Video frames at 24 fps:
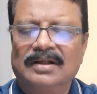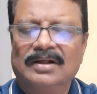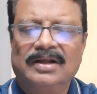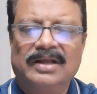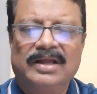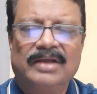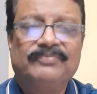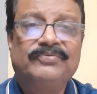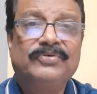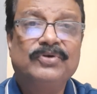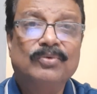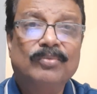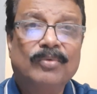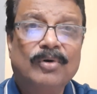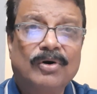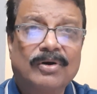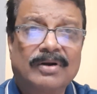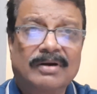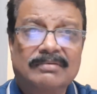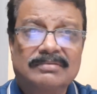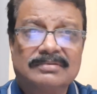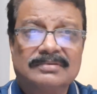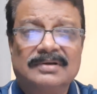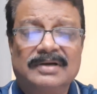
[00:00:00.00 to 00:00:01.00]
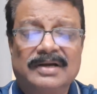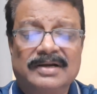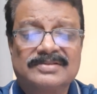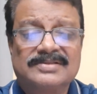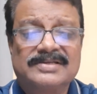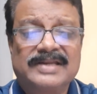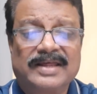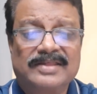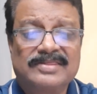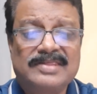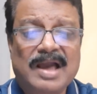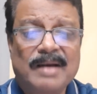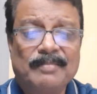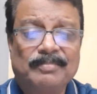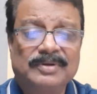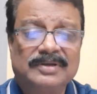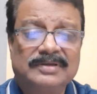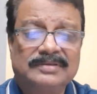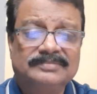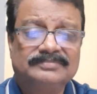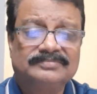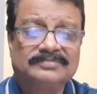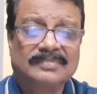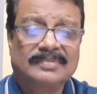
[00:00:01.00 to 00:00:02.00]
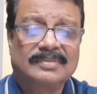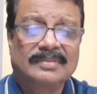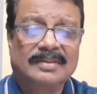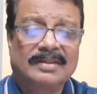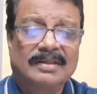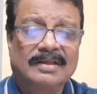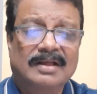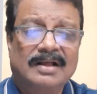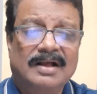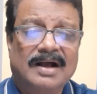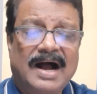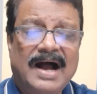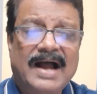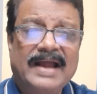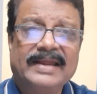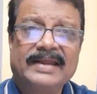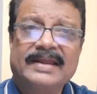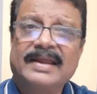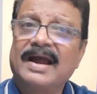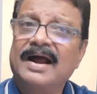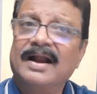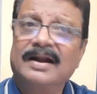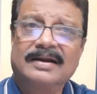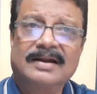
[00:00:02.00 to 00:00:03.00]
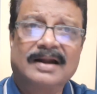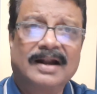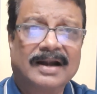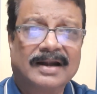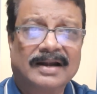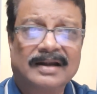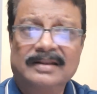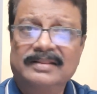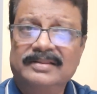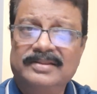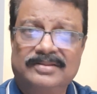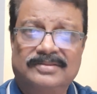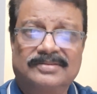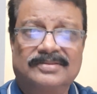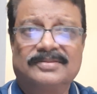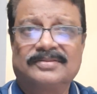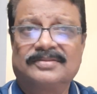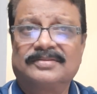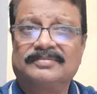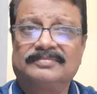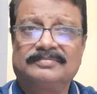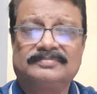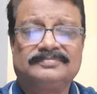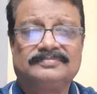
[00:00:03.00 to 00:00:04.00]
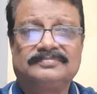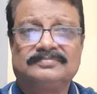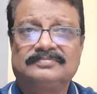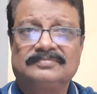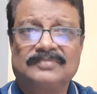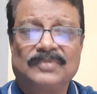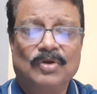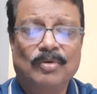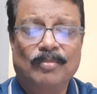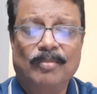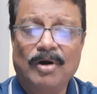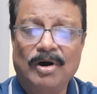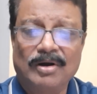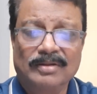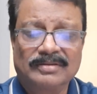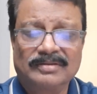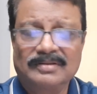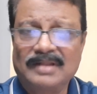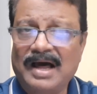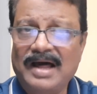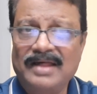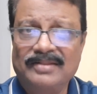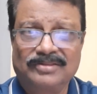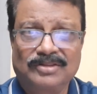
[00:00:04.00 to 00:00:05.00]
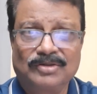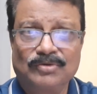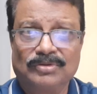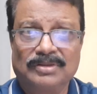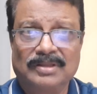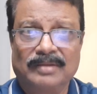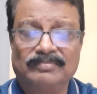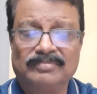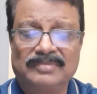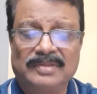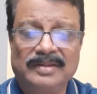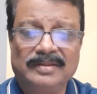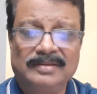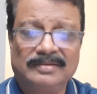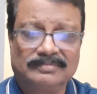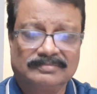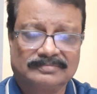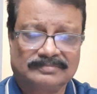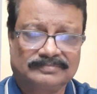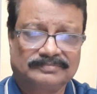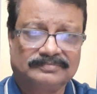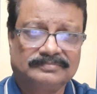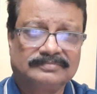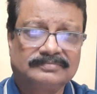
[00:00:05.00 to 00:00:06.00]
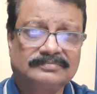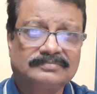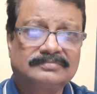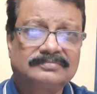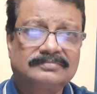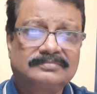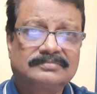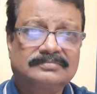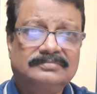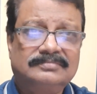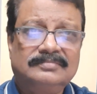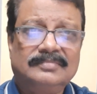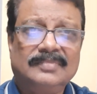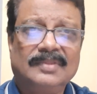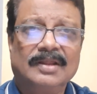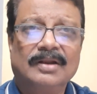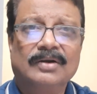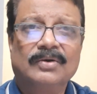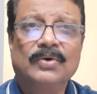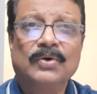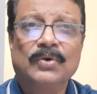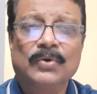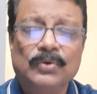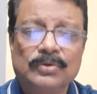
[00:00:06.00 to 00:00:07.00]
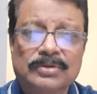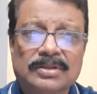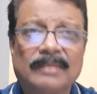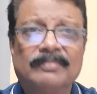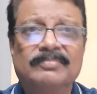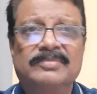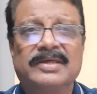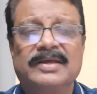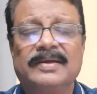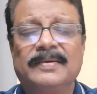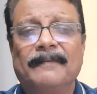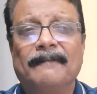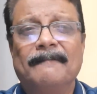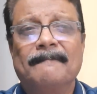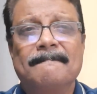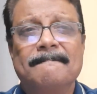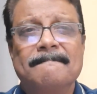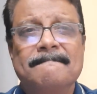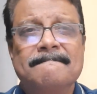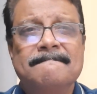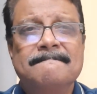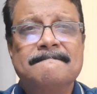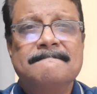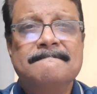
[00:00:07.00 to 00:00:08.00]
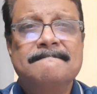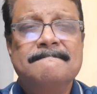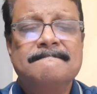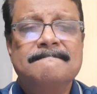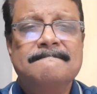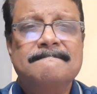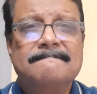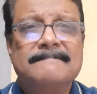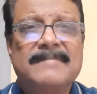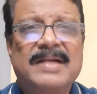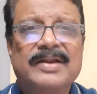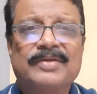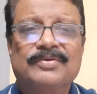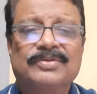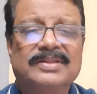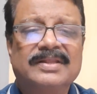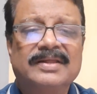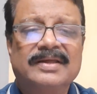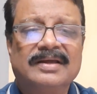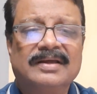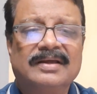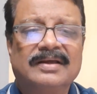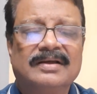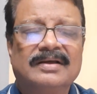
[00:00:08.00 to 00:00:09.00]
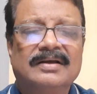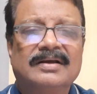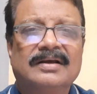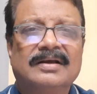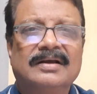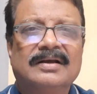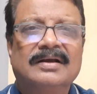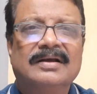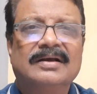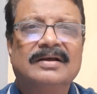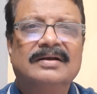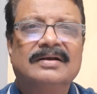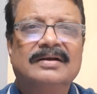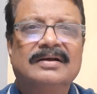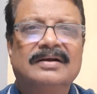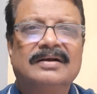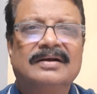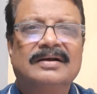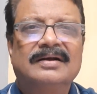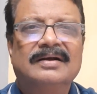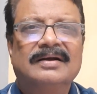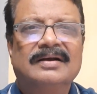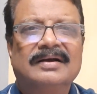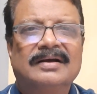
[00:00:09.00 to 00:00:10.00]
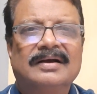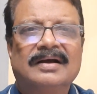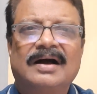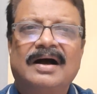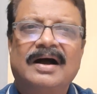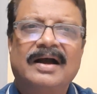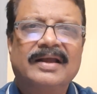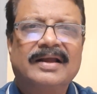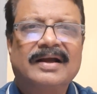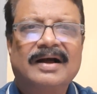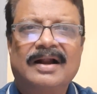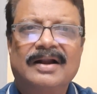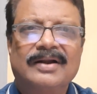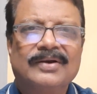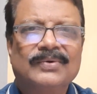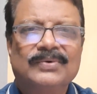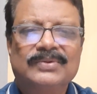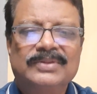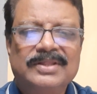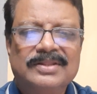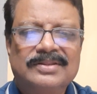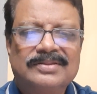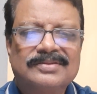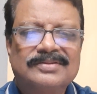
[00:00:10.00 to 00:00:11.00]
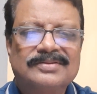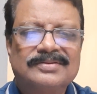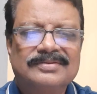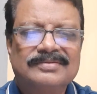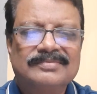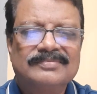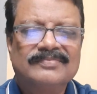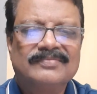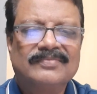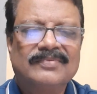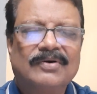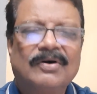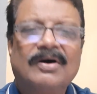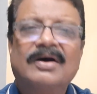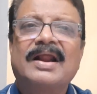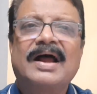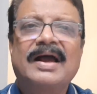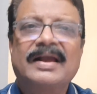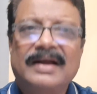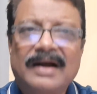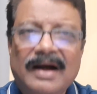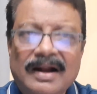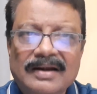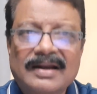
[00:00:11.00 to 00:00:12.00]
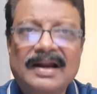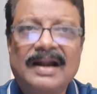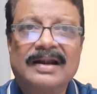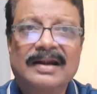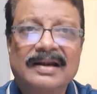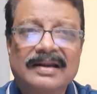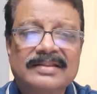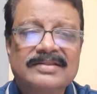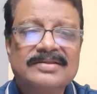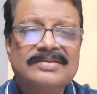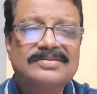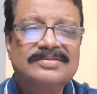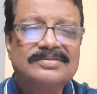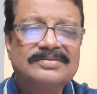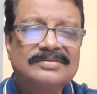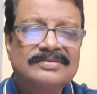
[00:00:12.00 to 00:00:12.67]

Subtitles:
A few more. Let's take example. I can't handle this. Your boss asks you something, to do something, and you say, I can't do this or I can't handle this.